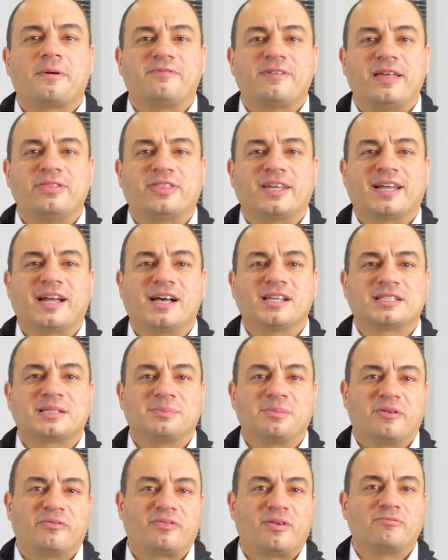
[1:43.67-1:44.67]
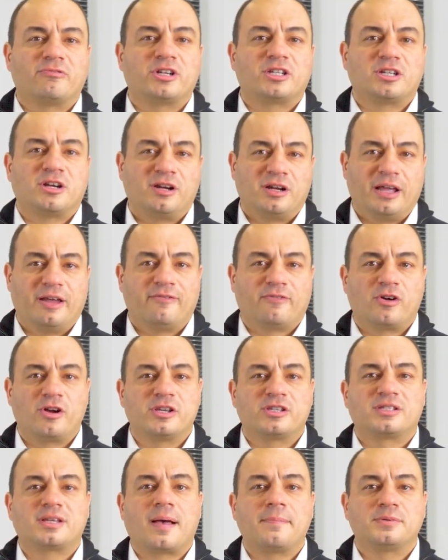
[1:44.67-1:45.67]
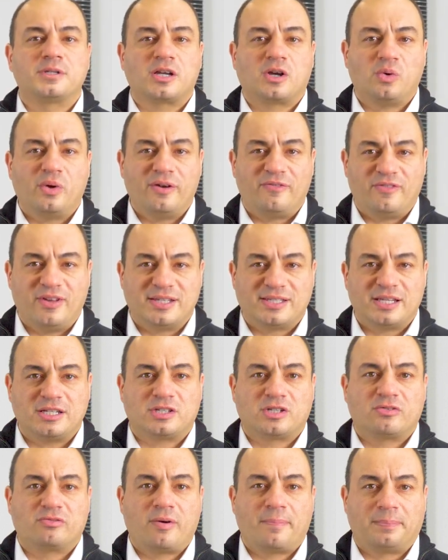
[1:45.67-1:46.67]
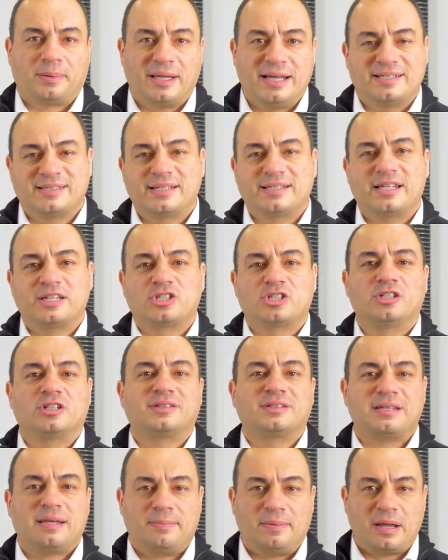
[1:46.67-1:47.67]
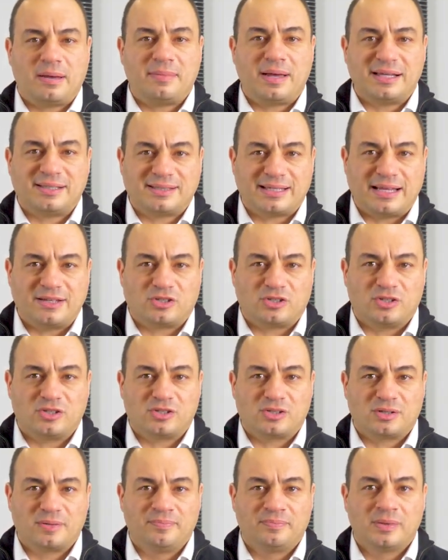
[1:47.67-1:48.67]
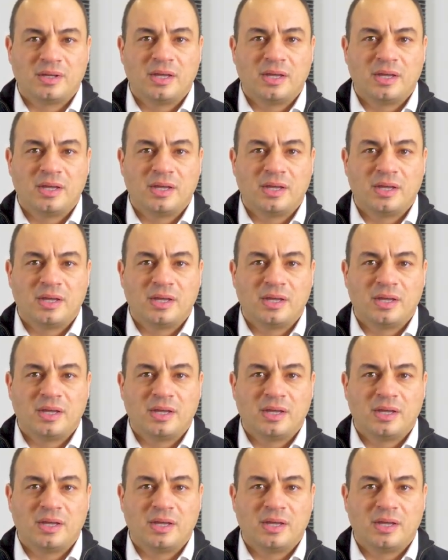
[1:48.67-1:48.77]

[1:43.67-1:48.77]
prevent the customer from returning for a subsequent visit to replace additional TPMS sensors.